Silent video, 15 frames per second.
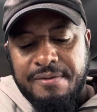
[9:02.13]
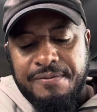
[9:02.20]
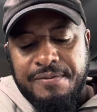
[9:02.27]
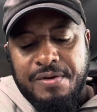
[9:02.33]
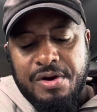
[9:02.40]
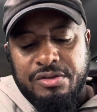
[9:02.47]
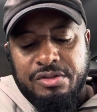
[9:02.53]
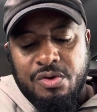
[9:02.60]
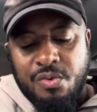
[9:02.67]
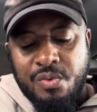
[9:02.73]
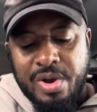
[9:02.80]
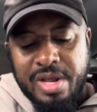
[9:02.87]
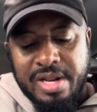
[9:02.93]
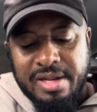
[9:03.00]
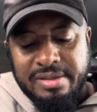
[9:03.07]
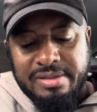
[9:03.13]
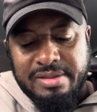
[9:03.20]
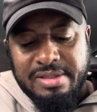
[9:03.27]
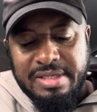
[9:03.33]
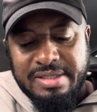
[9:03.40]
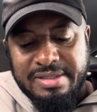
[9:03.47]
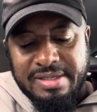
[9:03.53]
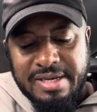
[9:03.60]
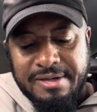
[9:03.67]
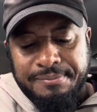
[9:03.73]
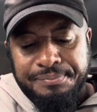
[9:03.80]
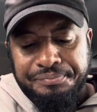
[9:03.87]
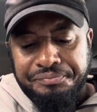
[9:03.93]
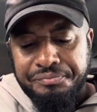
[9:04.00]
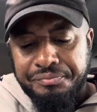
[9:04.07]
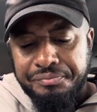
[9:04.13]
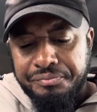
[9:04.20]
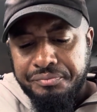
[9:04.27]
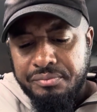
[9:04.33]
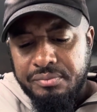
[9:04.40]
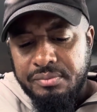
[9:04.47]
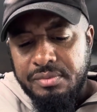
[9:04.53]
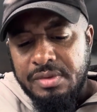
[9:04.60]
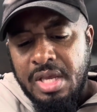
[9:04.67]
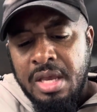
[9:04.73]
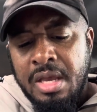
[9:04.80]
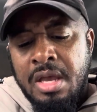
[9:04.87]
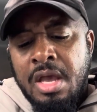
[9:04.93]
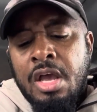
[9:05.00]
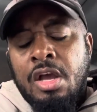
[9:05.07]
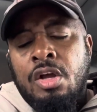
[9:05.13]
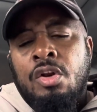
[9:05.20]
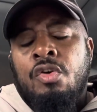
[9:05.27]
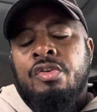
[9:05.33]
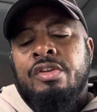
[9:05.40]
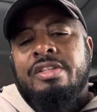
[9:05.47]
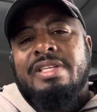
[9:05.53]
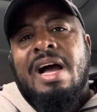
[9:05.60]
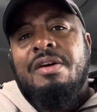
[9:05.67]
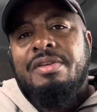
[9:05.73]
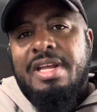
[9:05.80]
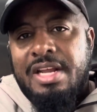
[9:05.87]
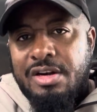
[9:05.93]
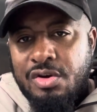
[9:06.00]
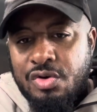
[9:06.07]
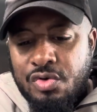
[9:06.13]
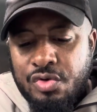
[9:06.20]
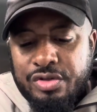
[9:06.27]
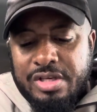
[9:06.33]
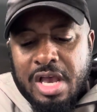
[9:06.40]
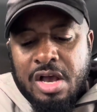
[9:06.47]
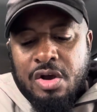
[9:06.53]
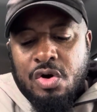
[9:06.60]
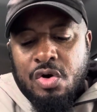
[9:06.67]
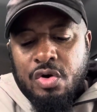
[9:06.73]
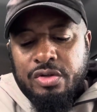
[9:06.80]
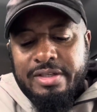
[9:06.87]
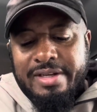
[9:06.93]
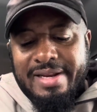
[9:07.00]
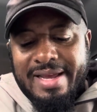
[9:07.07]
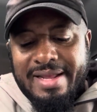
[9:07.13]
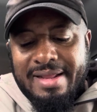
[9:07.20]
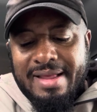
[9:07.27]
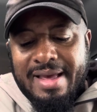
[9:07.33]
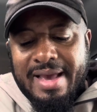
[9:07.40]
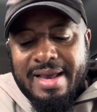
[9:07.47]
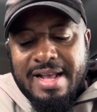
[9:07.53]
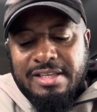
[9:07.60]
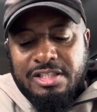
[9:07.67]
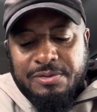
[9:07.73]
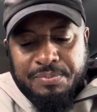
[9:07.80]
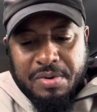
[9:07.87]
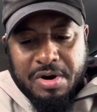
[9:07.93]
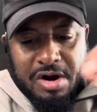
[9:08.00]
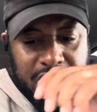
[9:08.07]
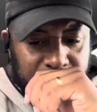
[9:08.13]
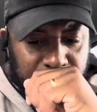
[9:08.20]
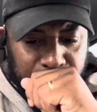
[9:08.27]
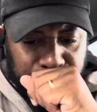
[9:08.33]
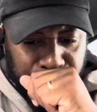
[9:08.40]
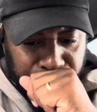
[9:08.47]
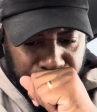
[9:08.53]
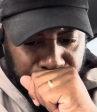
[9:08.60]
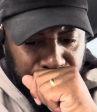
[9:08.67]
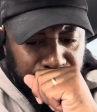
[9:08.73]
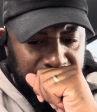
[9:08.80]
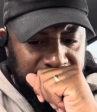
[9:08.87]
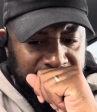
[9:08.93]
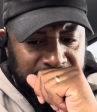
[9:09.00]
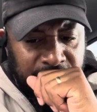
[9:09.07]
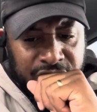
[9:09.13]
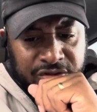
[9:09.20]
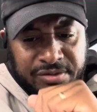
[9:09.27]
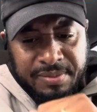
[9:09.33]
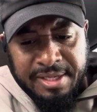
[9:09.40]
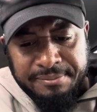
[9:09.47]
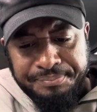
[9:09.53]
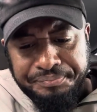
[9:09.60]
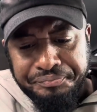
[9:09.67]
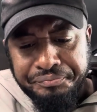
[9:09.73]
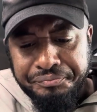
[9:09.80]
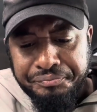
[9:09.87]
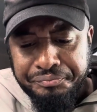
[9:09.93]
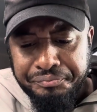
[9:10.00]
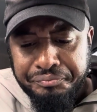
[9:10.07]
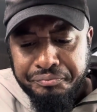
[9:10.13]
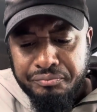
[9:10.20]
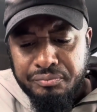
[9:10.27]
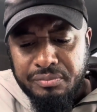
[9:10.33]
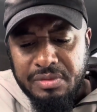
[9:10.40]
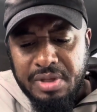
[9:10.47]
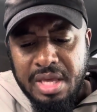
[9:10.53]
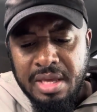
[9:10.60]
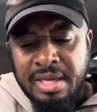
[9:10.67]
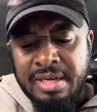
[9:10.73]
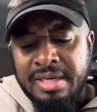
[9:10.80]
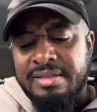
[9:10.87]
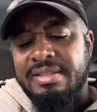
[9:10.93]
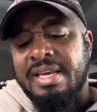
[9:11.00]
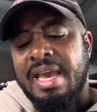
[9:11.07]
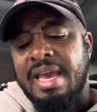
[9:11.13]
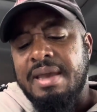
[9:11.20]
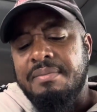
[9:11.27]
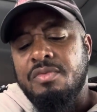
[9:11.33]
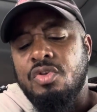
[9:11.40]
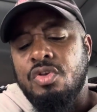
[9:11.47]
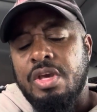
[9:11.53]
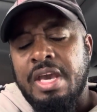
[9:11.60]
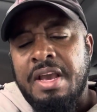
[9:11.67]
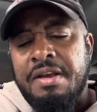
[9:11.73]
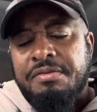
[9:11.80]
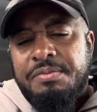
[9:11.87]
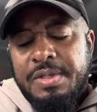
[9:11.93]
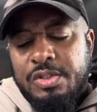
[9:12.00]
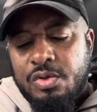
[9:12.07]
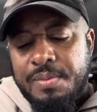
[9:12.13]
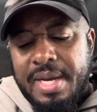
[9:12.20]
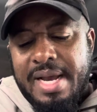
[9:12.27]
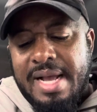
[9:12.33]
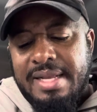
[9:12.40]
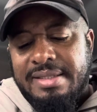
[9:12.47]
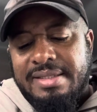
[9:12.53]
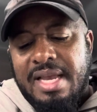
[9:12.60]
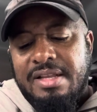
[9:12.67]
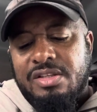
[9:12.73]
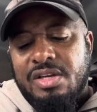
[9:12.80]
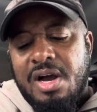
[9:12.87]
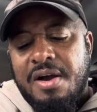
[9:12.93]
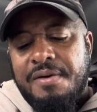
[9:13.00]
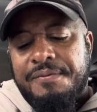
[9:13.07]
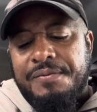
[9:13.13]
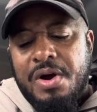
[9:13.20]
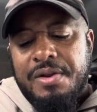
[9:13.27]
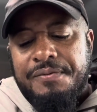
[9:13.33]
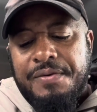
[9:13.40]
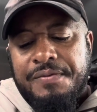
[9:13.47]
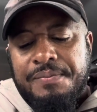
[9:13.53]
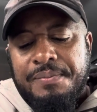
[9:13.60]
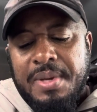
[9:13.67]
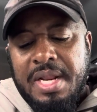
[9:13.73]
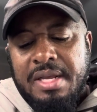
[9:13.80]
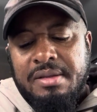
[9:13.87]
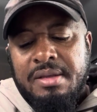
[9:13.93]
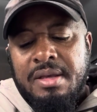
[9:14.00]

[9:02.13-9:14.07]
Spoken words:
first win of the season. Luton Town did lose 1-0 against Spurs. Excuse me. In this game, Yves Bissouma got sent off 45th minute.